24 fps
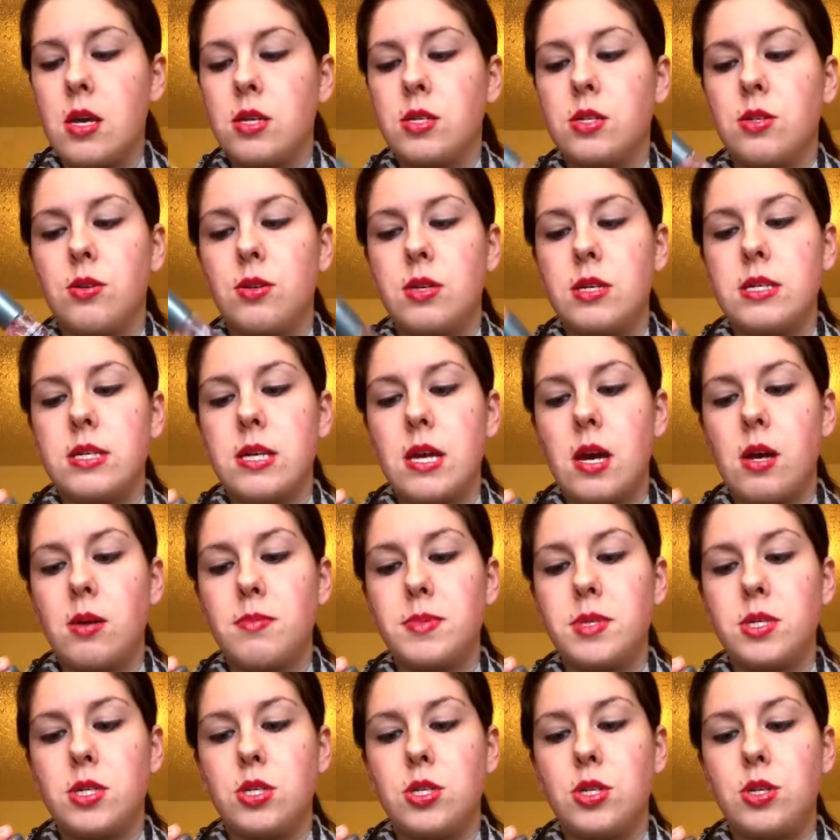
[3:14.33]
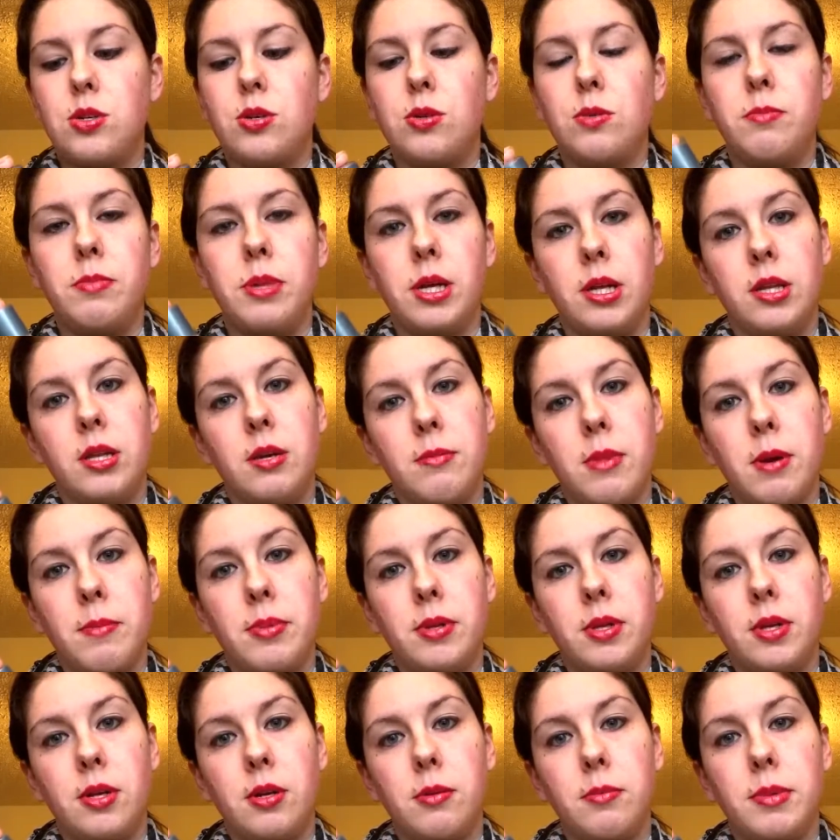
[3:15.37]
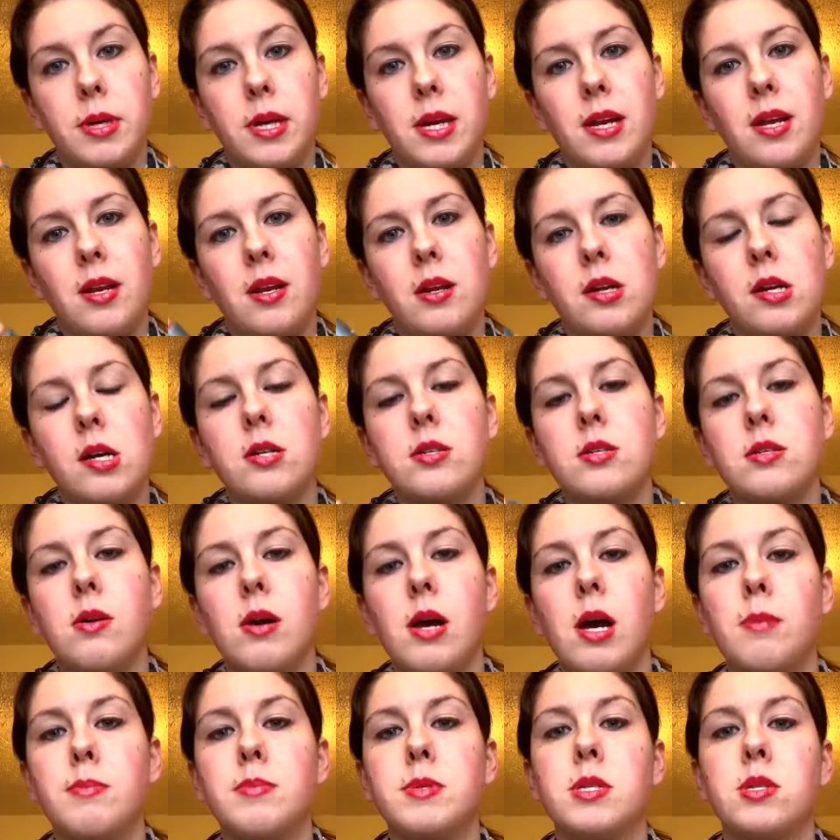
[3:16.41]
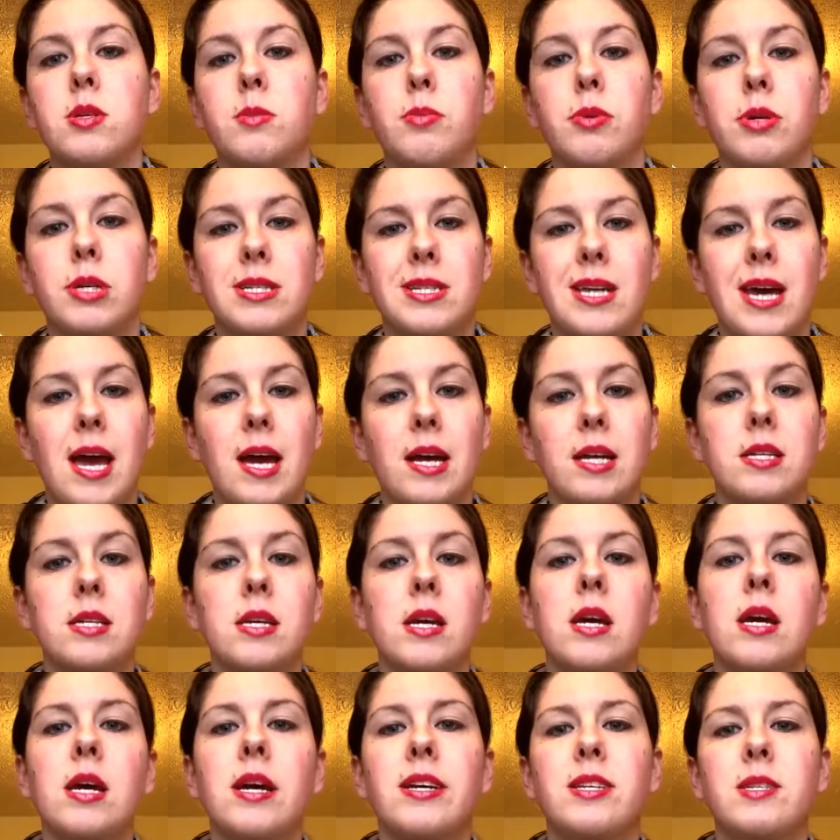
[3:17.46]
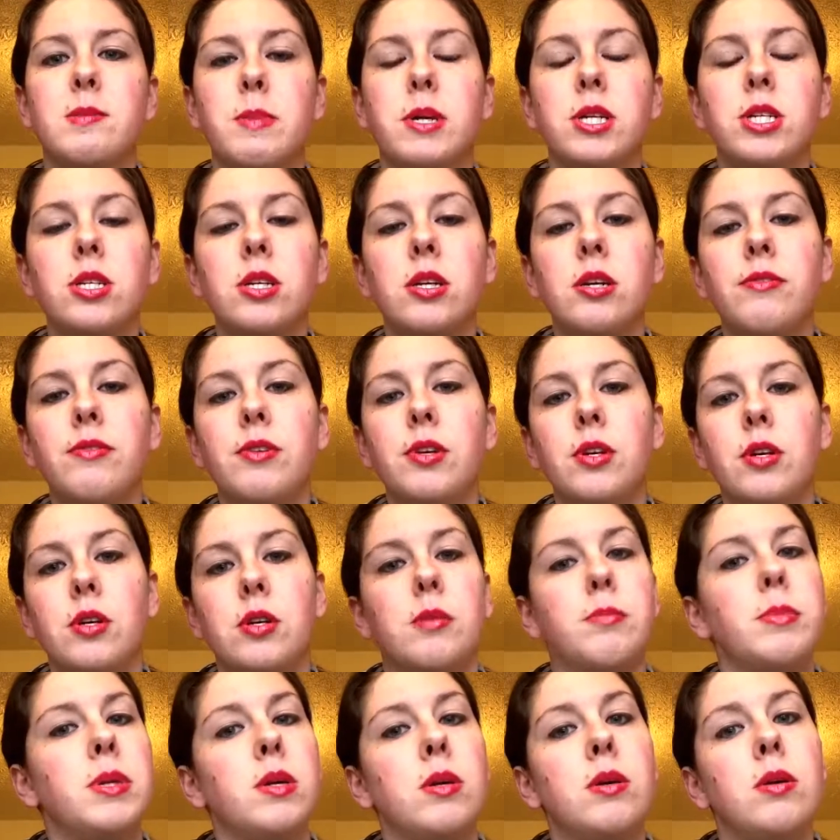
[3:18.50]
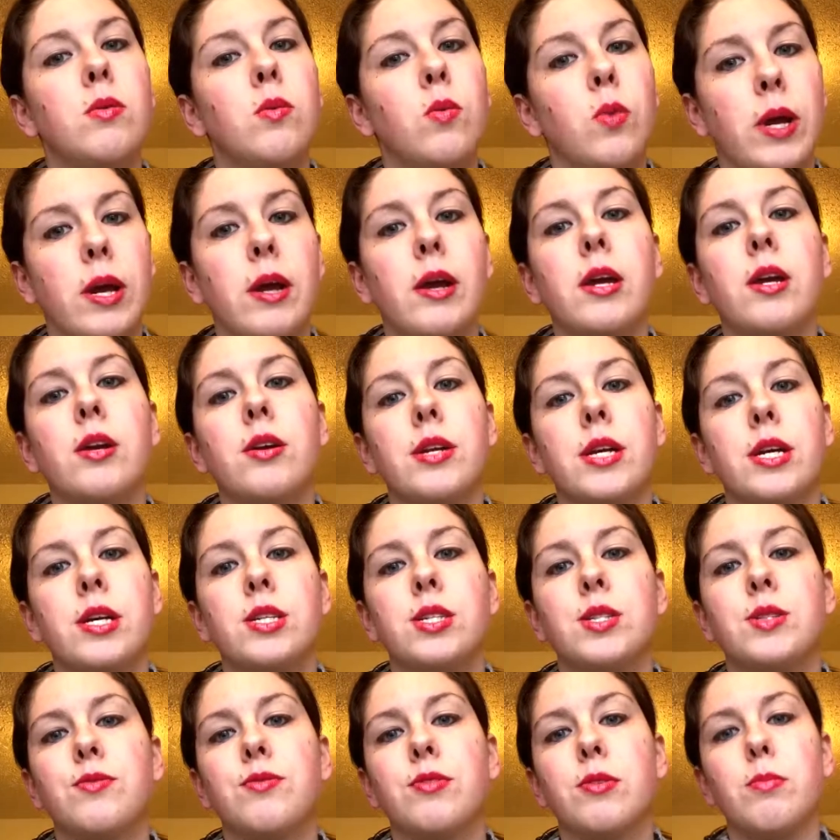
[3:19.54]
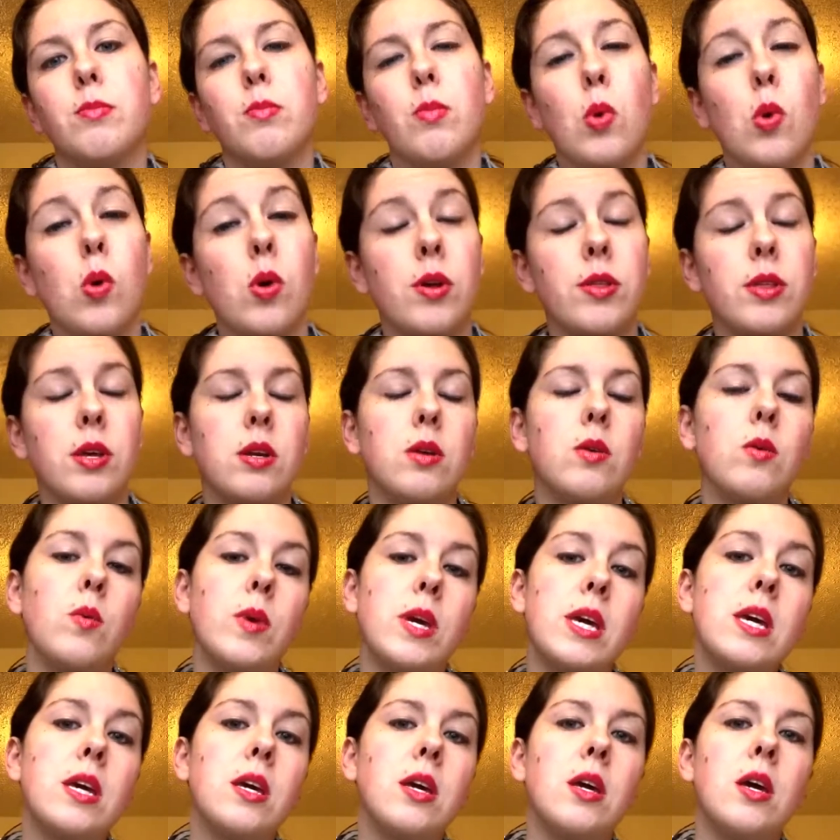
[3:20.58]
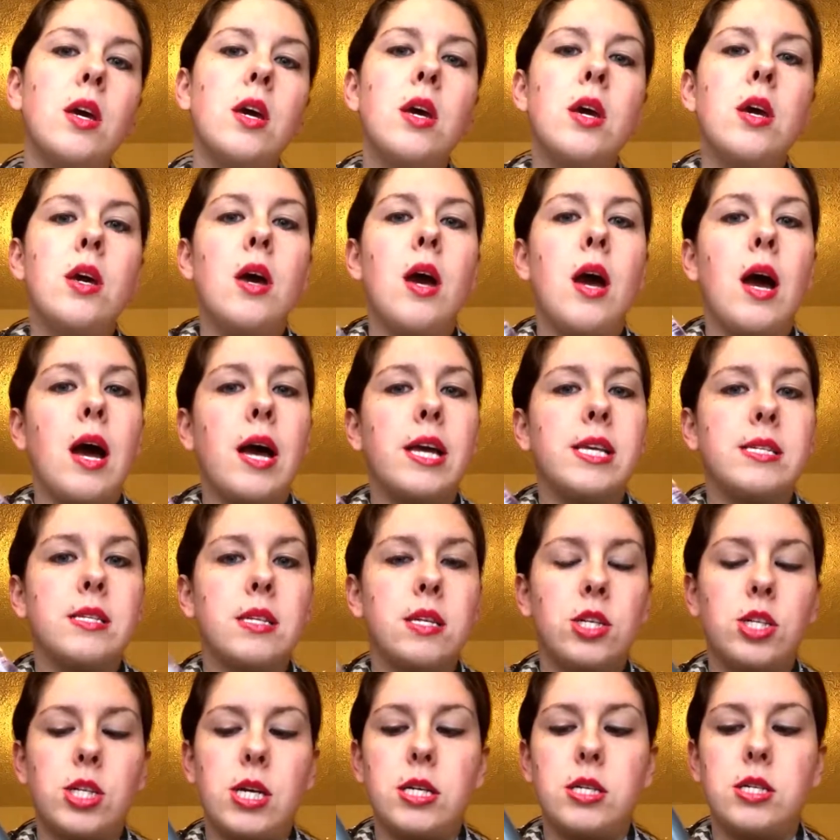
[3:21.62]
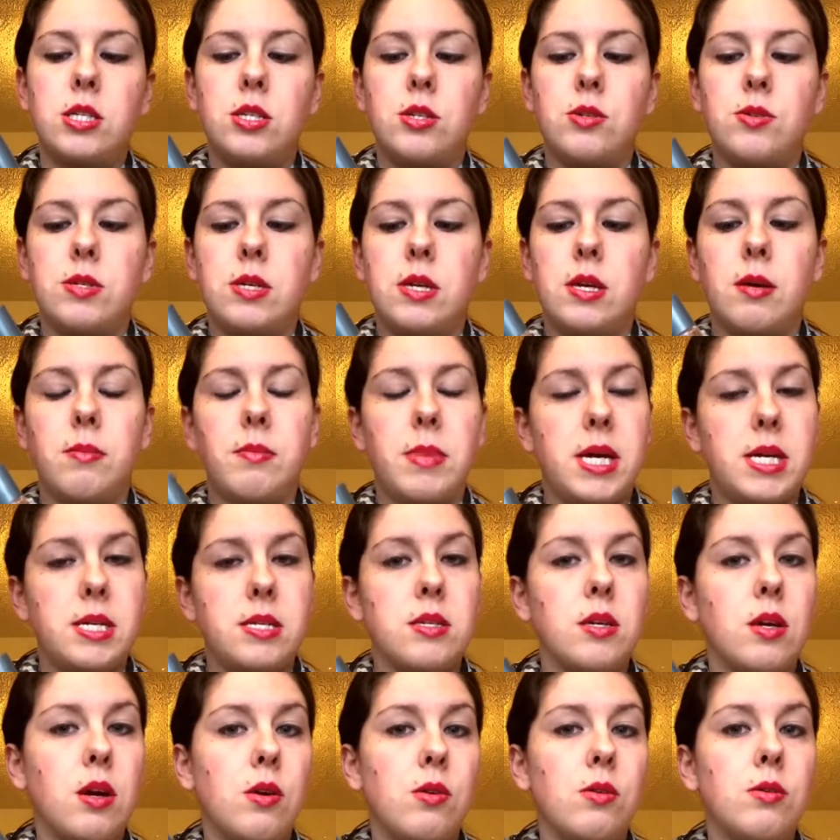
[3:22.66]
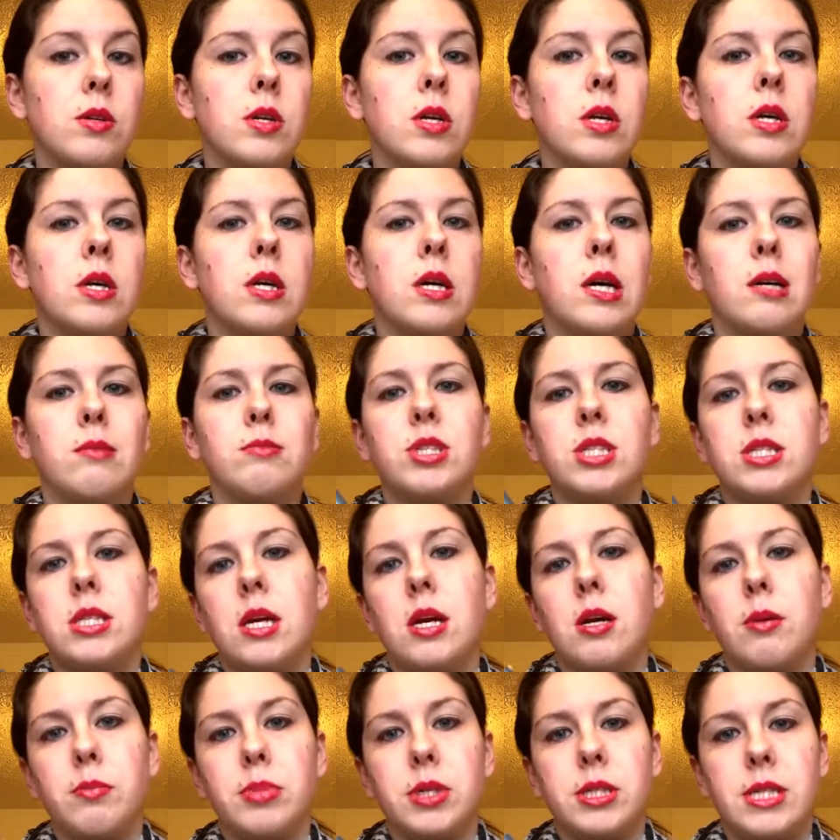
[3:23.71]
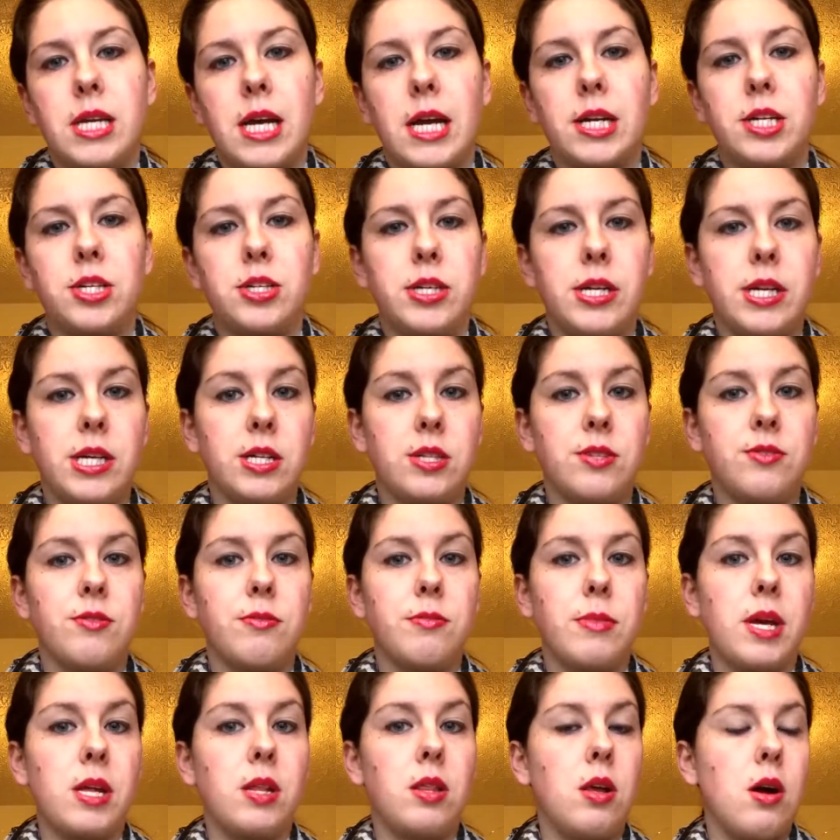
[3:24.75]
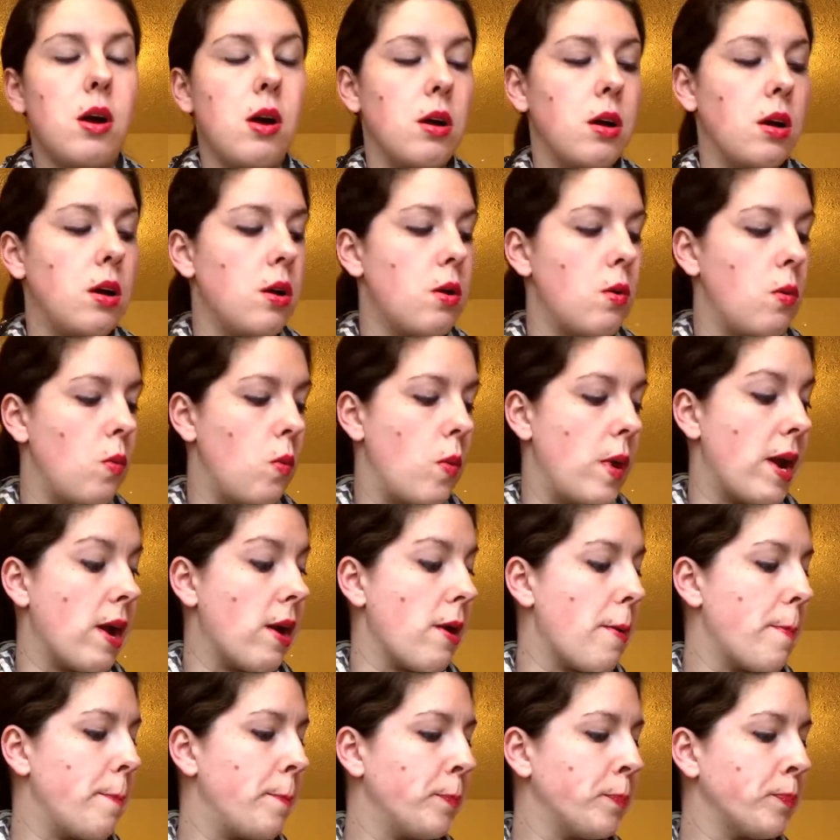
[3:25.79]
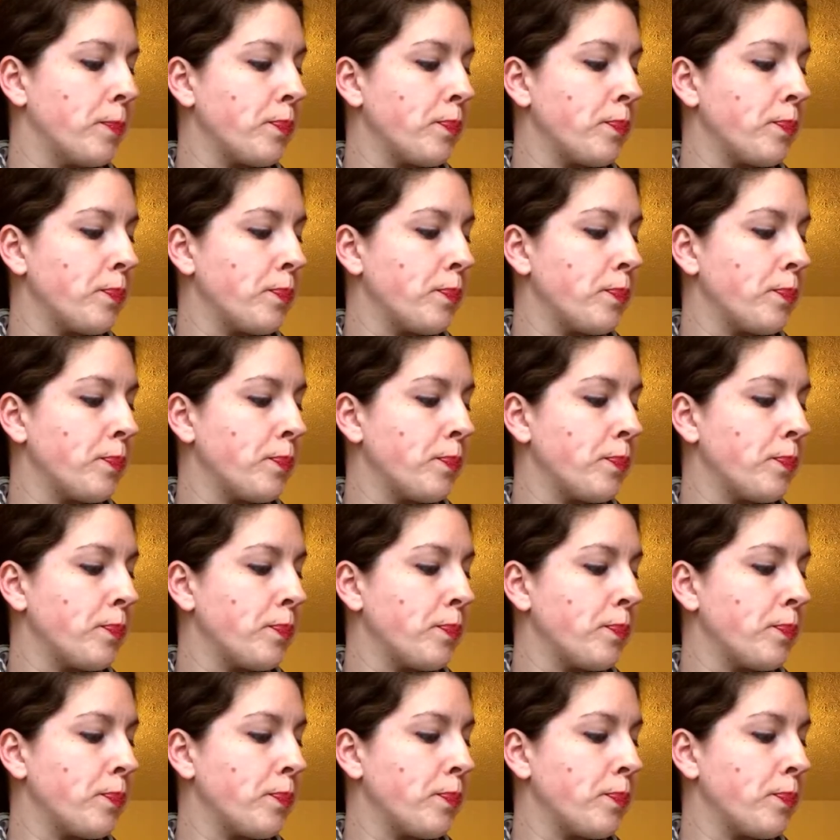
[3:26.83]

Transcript: So this helps to build them up a little bit, and it also helps to protect, especially if you're going to be wearing your nails for more than a week. I suggest using a base coat just to help protect your nails from that long wear.